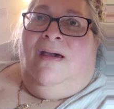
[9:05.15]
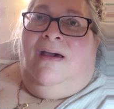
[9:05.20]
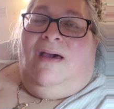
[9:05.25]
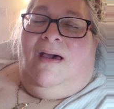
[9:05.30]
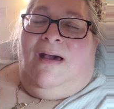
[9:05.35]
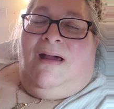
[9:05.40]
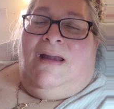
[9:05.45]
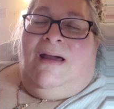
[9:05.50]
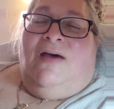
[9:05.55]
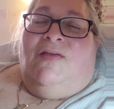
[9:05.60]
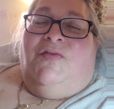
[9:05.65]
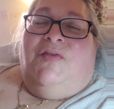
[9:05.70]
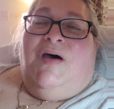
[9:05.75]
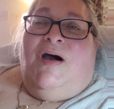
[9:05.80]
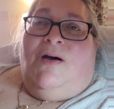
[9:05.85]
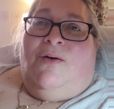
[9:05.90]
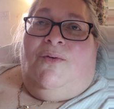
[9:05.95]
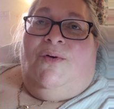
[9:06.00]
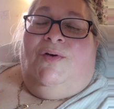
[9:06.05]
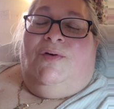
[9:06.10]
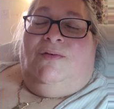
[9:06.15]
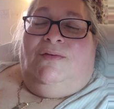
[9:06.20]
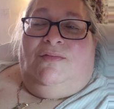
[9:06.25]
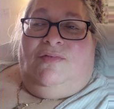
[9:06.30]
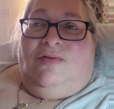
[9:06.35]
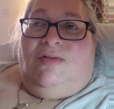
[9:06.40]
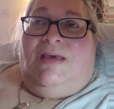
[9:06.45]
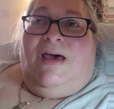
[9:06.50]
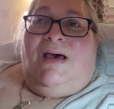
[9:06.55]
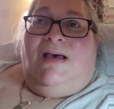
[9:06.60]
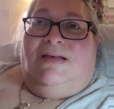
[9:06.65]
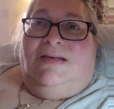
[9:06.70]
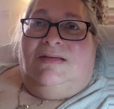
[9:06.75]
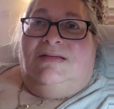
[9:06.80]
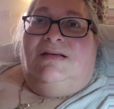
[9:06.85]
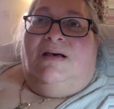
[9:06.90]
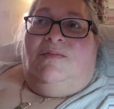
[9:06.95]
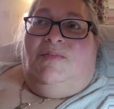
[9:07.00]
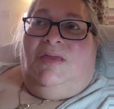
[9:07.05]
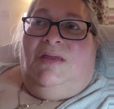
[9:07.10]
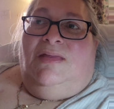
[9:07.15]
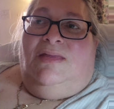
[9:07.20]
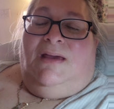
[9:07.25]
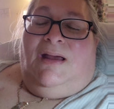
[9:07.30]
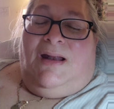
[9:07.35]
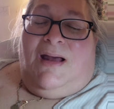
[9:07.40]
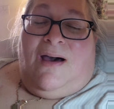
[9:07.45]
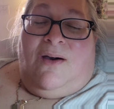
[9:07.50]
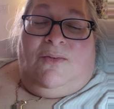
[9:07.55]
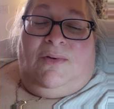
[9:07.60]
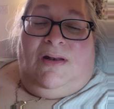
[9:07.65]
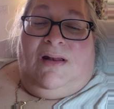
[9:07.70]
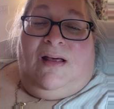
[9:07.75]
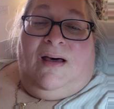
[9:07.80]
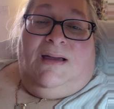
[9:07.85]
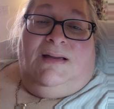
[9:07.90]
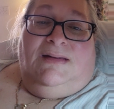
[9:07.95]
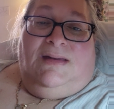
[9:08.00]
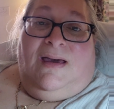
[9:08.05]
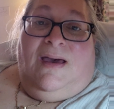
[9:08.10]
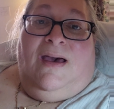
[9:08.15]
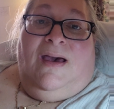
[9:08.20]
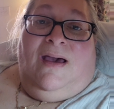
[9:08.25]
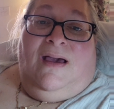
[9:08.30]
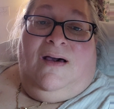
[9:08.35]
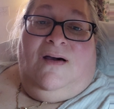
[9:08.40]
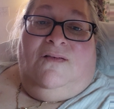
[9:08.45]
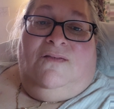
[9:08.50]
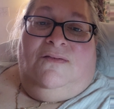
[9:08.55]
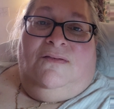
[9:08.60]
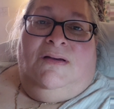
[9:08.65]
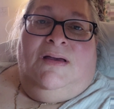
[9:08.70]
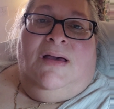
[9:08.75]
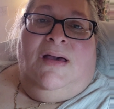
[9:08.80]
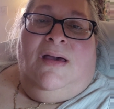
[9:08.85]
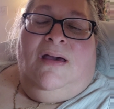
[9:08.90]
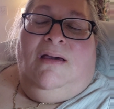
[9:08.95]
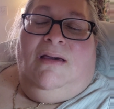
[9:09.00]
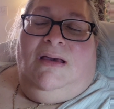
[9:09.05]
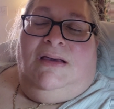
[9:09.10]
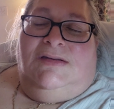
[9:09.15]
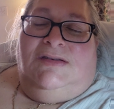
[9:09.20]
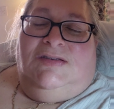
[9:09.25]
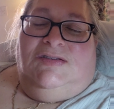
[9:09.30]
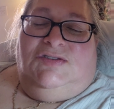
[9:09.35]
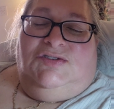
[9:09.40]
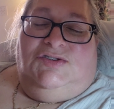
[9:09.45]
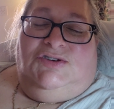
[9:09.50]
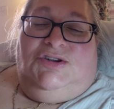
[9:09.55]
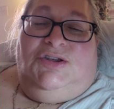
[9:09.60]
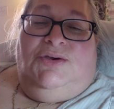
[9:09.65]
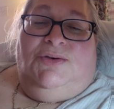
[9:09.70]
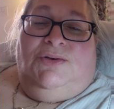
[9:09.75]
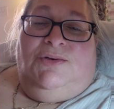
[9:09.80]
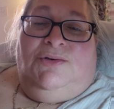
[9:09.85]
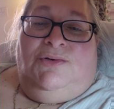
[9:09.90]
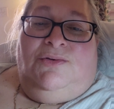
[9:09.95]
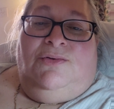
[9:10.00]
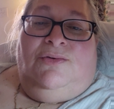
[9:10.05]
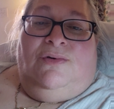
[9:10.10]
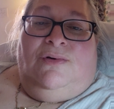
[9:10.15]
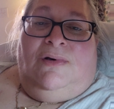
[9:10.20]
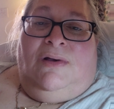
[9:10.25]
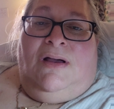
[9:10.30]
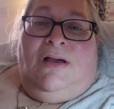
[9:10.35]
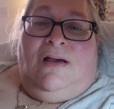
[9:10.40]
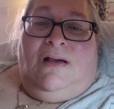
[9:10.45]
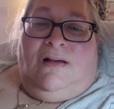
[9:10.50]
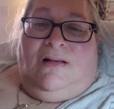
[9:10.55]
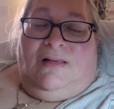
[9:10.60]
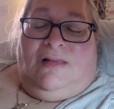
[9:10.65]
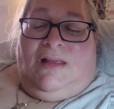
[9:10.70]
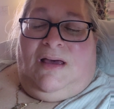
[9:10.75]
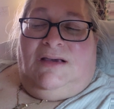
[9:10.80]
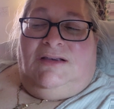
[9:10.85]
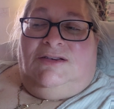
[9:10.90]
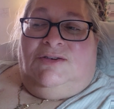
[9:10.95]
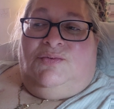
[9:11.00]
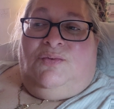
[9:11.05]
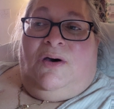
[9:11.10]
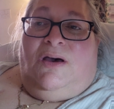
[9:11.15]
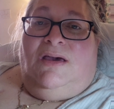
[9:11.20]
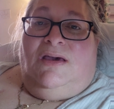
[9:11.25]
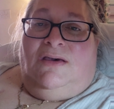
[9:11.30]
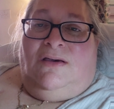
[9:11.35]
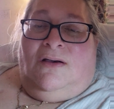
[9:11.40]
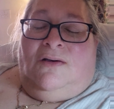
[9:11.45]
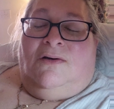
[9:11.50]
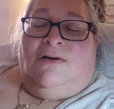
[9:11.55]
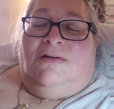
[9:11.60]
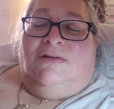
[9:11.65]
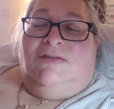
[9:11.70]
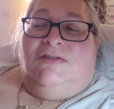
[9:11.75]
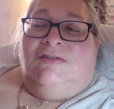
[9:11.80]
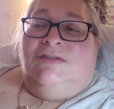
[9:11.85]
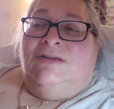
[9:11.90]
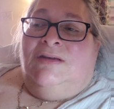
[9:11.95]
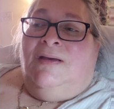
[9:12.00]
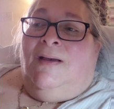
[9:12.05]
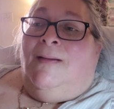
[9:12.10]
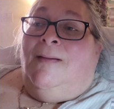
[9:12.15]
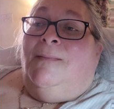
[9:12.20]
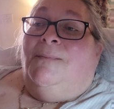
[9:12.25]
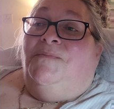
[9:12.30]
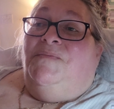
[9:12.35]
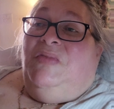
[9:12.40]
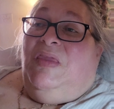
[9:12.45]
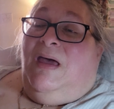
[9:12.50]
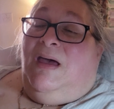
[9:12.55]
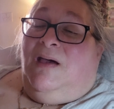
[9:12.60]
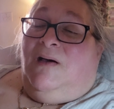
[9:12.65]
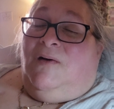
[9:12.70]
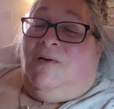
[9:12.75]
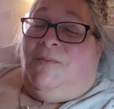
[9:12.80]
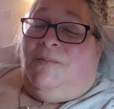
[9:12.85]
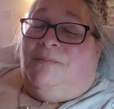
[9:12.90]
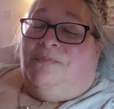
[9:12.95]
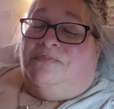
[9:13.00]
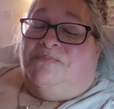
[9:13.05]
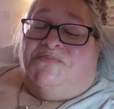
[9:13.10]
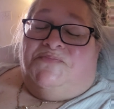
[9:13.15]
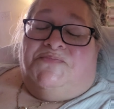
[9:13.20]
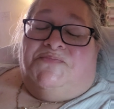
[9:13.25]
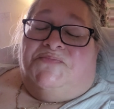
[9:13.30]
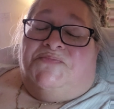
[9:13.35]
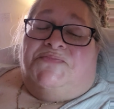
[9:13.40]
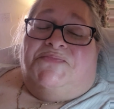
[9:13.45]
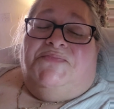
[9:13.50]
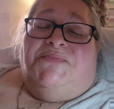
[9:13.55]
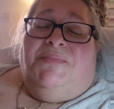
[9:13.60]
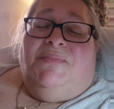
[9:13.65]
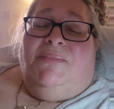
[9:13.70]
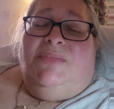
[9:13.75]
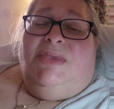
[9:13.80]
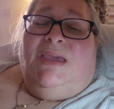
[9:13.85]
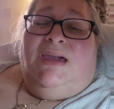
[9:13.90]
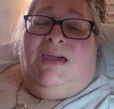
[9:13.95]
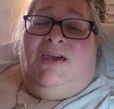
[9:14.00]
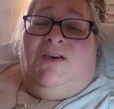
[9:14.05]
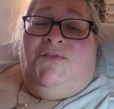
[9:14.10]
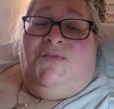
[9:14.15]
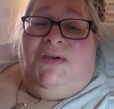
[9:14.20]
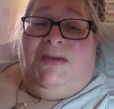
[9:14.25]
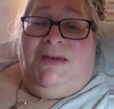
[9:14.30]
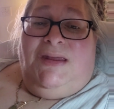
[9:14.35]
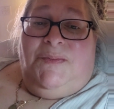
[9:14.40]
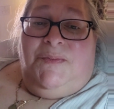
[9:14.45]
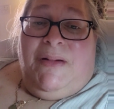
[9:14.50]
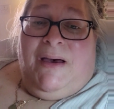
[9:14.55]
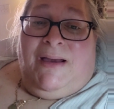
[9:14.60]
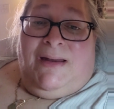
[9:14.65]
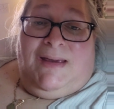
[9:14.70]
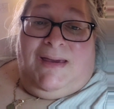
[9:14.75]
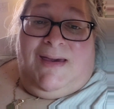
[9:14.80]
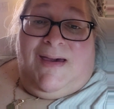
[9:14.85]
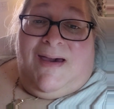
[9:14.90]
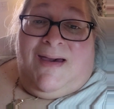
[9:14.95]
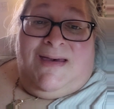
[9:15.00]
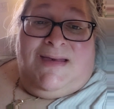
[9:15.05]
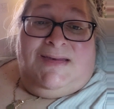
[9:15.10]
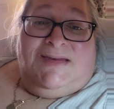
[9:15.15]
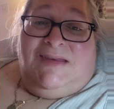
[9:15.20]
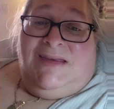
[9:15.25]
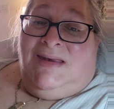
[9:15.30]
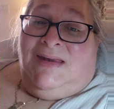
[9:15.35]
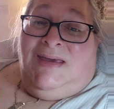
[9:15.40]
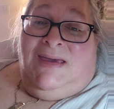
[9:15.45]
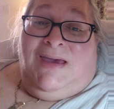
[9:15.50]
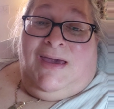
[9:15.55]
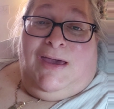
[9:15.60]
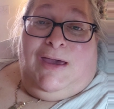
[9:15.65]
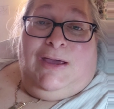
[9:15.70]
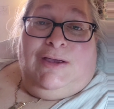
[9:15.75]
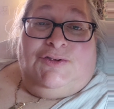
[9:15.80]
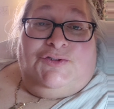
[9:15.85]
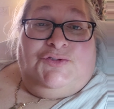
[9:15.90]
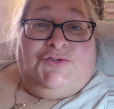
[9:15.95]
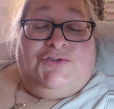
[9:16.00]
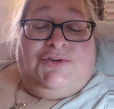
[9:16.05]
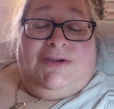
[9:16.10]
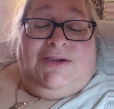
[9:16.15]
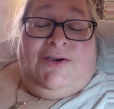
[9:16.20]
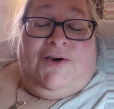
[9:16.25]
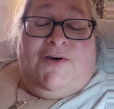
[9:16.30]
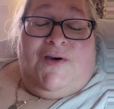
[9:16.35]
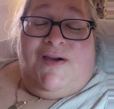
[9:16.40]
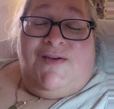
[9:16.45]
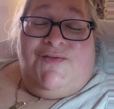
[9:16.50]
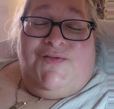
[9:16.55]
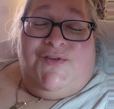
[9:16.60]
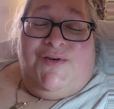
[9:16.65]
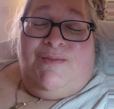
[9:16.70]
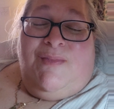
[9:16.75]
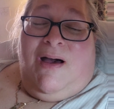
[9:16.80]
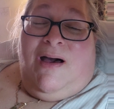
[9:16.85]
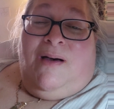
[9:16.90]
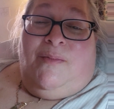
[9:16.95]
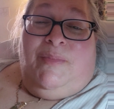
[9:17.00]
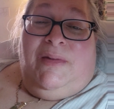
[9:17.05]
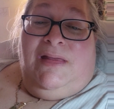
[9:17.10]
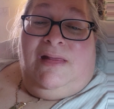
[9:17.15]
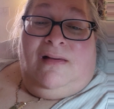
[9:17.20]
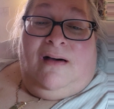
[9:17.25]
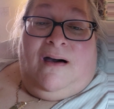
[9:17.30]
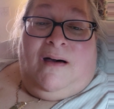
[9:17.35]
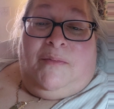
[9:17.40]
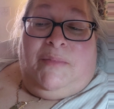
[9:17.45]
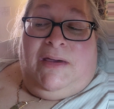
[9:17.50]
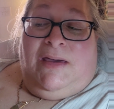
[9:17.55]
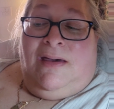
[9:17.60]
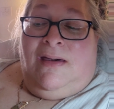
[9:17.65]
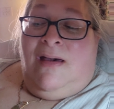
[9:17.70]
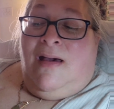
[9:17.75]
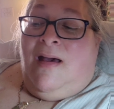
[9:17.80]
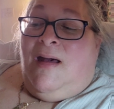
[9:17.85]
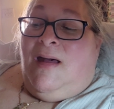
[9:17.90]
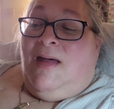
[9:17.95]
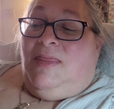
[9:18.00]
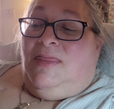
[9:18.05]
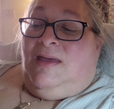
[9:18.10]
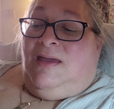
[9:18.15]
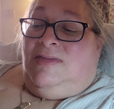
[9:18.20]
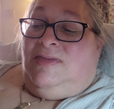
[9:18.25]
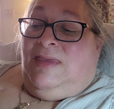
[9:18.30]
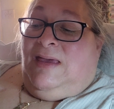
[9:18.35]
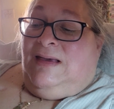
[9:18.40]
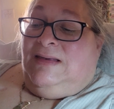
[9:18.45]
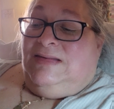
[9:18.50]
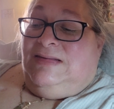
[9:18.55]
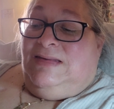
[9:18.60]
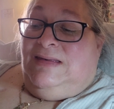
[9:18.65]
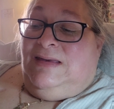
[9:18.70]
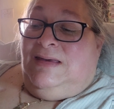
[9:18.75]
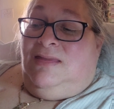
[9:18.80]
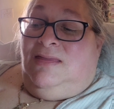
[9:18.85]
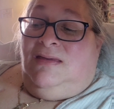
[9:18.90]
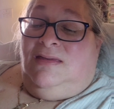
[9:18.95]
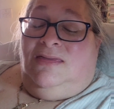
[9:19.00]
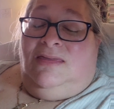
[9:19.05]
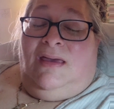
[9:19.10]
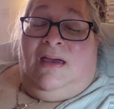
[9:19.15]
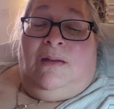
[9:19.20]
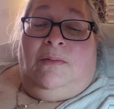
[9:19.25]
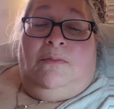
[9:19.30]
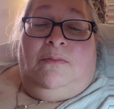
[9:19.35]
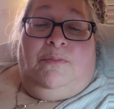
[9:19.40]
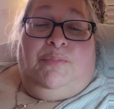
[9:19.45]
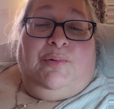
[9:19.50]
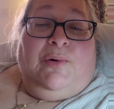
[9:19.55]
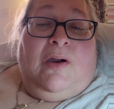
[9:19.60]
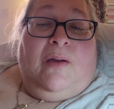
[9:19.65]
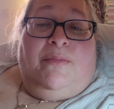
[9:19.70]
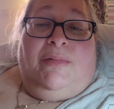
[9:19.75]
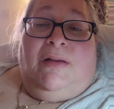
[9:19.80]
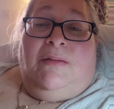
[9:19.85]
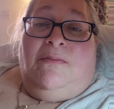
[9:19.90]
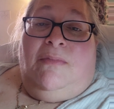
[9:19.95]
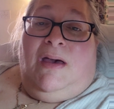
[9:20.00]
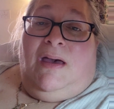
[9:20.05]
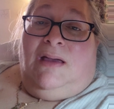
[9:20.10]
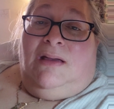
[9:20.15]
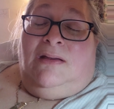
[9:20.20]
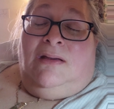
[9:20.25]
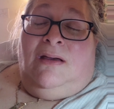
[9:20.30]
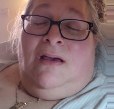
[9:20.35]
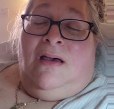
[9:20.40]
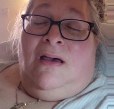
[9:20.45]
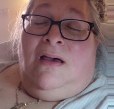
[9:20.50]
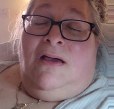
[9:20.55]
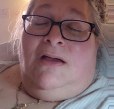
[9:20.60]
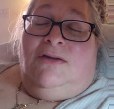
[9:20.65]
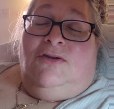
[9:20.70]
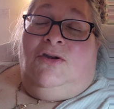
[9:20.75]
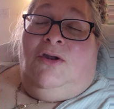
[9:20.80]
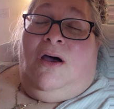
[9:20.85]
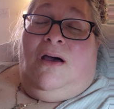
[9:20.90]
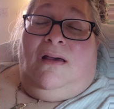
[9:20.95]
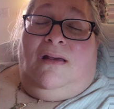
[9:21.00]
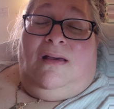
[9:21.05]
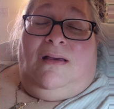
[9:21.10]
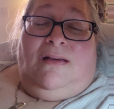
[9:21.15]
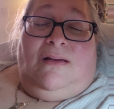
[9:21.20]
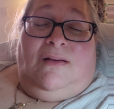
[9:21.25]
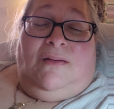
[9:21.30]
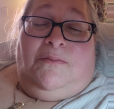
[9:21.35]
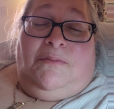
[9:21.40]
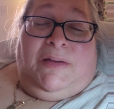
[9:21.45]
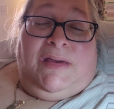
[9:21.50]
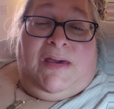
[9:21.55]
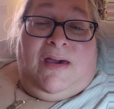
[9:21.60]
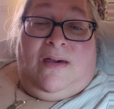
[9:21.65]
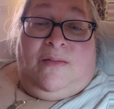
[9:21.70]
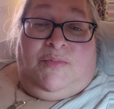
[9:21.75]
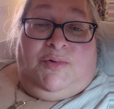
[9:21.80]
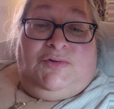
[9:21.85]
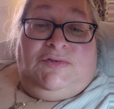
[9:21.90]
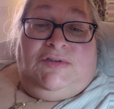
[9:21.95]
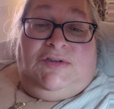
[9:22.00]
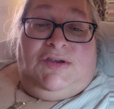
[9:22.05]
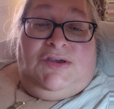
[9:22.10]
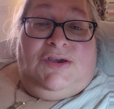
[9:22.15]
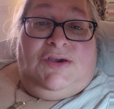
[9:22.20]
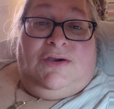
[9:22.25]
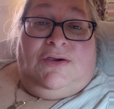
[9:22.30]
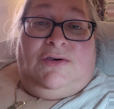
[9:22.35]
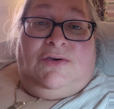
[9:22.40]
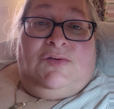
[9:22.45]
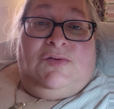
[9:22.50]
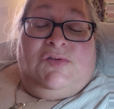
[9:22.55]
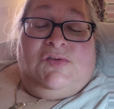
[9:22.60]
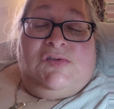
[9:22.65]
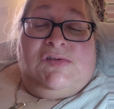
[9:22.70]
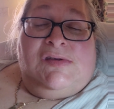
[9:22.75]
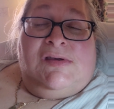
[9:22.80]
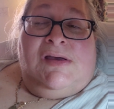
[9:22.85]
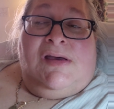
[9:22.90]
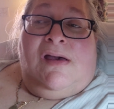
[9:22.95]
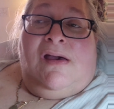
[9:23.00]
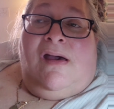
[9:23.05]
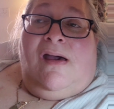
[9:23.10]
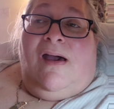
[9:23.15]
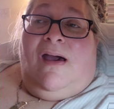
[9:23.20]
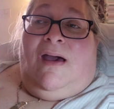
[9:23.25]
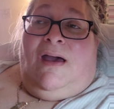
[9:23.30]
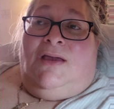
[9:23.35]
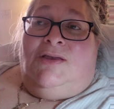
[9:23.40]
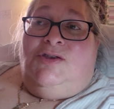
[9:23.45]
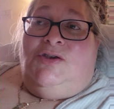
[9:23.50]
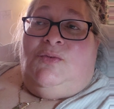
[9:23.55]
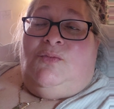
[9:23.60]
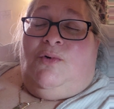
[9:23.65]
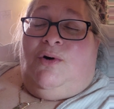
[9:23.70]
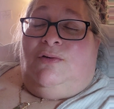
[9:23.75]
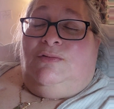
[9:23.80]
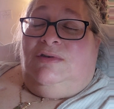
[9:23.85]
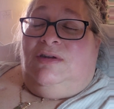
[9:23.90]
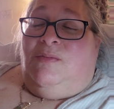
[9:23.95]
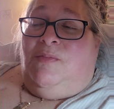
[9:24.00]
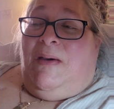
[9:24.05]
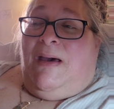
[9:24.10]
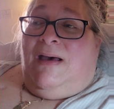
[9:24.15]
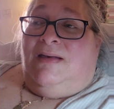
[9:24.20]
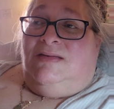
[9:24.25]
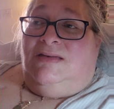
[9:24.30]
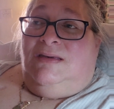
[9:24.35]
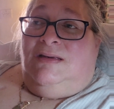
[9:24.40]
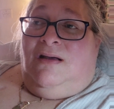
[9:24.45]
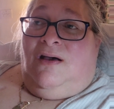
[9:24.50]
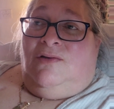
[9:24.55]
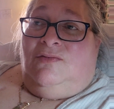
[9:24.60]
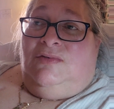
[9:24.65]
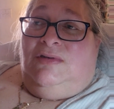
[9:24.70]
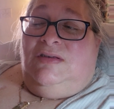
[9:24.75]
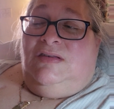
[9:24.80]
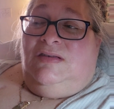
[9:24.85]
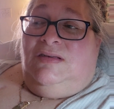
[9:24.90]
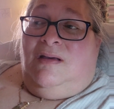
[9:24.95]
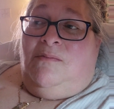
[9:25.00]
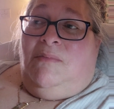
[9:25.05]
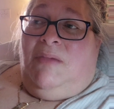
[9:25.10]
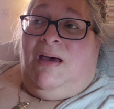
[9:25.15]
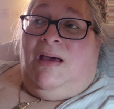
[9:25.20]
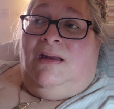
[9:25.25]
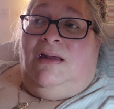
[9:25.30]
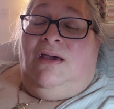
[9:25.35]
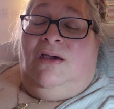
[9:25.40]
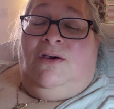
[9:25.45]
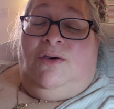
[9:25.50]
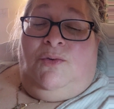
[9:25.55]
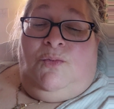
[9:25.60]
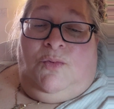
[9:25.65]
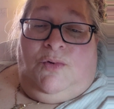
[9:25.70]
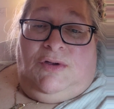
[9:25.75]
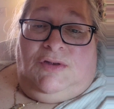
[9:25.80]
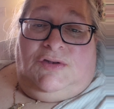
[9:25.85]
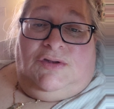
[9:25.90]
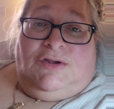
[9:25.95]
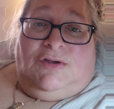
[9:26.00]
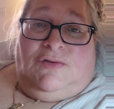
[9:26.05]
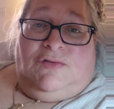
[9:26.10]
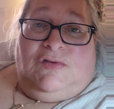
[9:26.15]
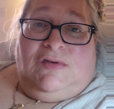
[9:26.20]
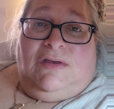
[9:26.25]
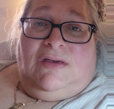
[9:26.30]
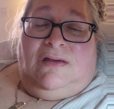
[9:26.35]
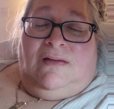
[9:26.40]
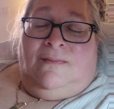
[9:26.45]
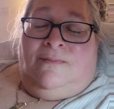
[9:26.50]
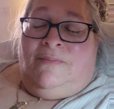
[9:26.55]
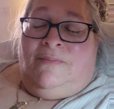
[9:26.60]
and I thought, well, that's something that I would like to have, is 2 lace weight yarns. Now, if anybody has any extra yarn from Hobby Lobby that they see that they probably may not be able to use, and you want to pass it on to somebody who would use it,